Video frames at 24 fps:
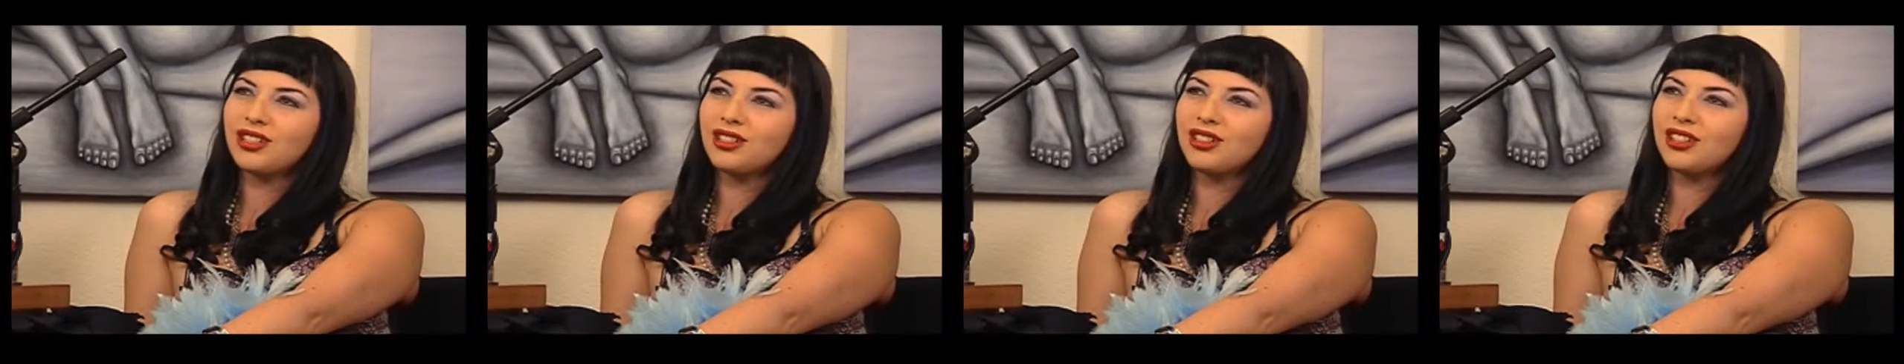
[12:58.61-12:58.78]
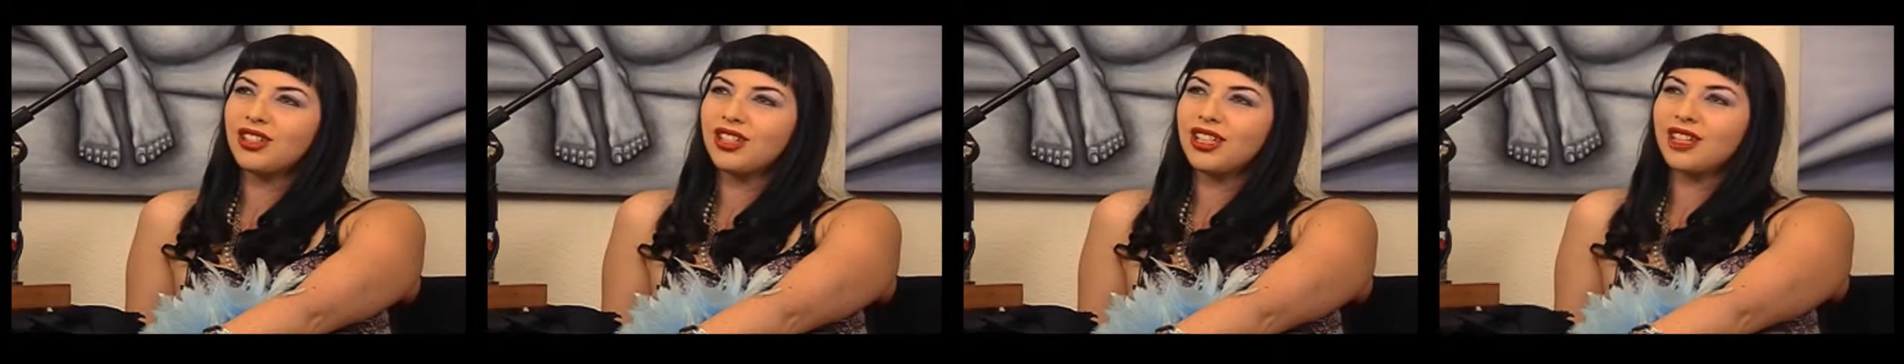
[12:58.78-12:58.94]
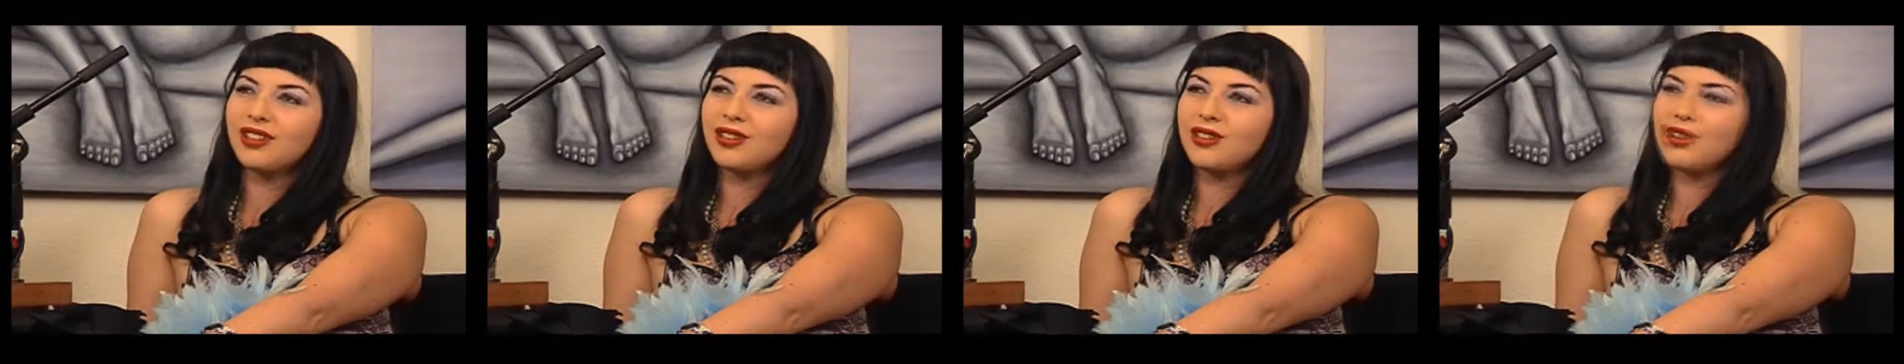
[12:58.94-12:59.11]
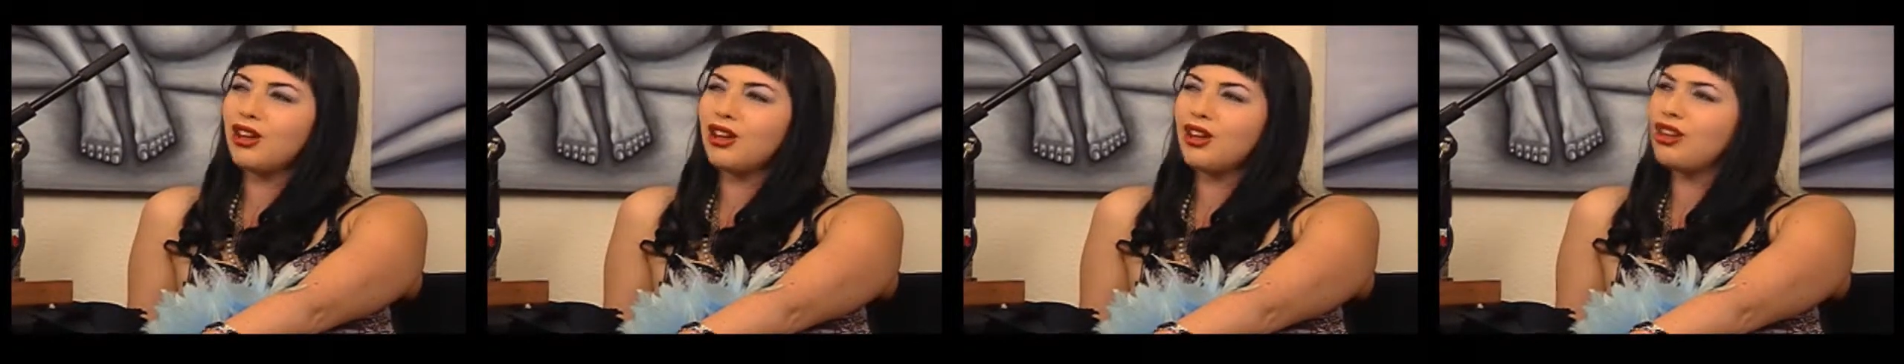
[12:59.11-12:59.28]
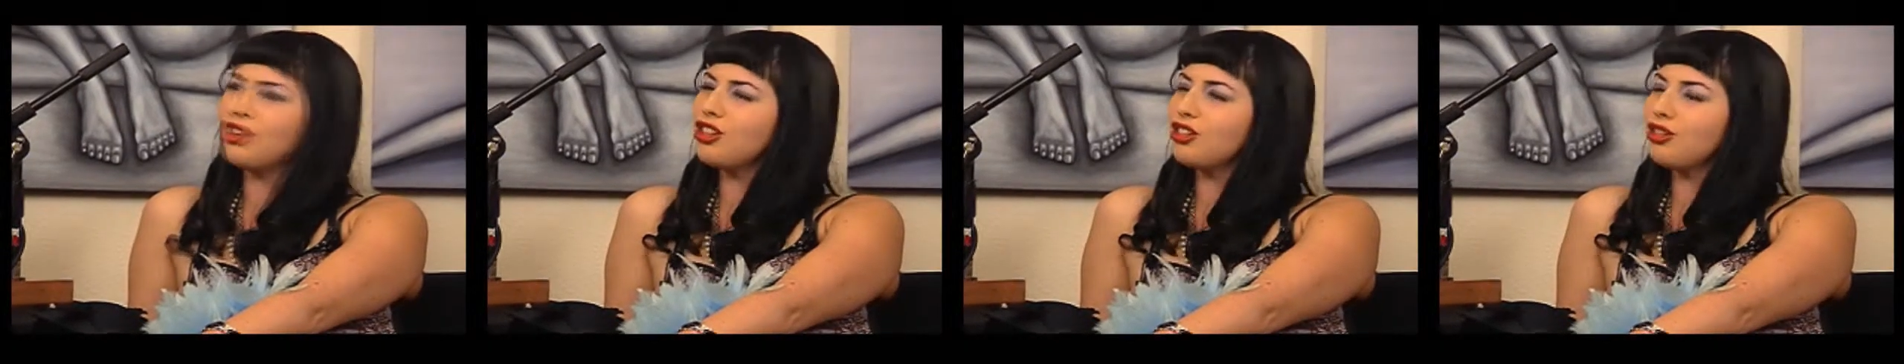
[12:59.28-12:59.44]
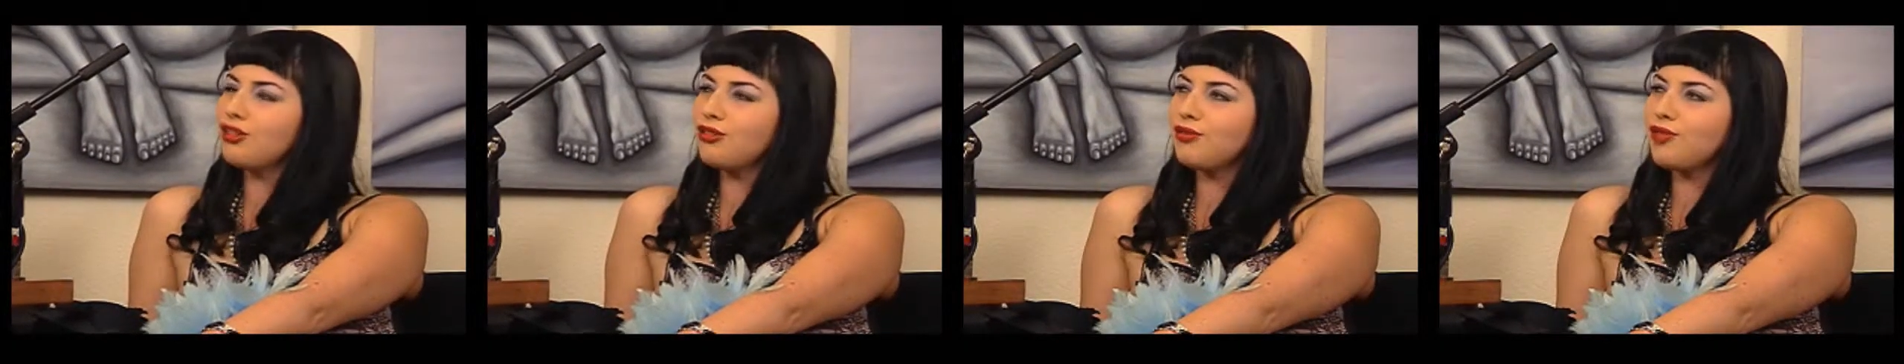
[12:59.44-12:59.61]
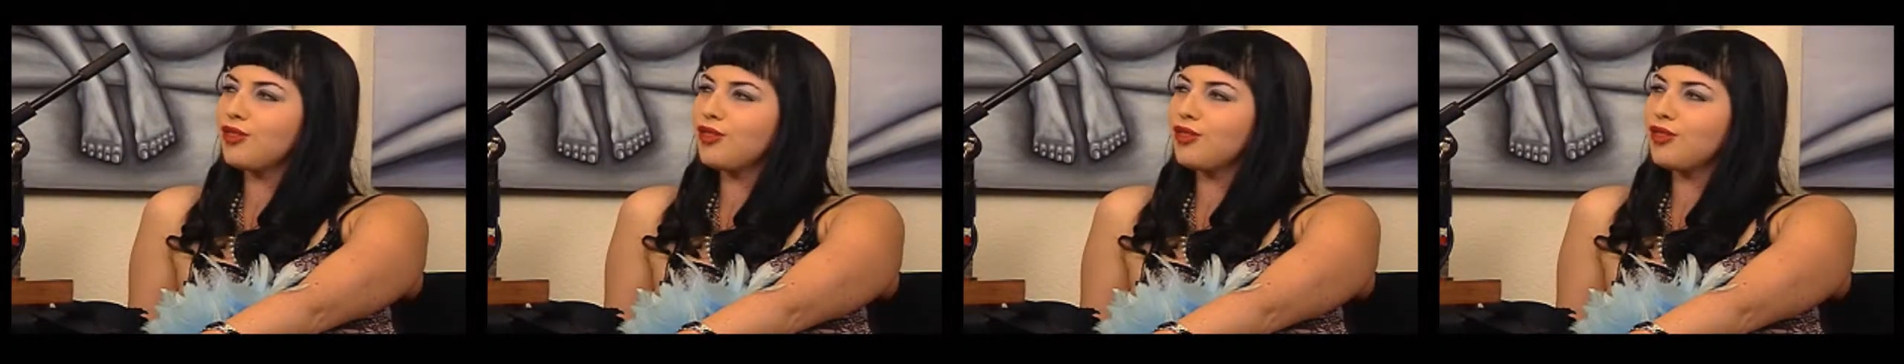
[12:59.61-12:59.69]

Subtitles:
was all in good fun.